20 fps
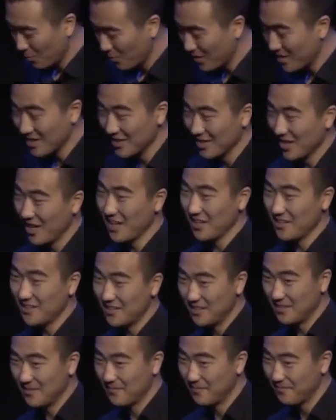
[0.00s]
When a
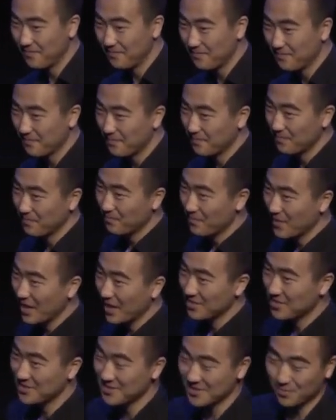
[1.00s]
light
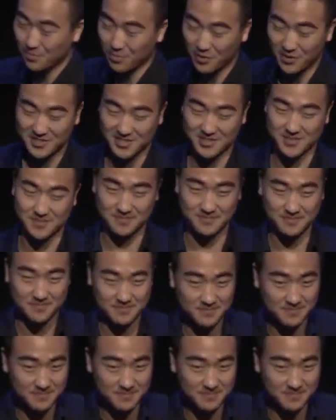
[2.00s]
enters a prism,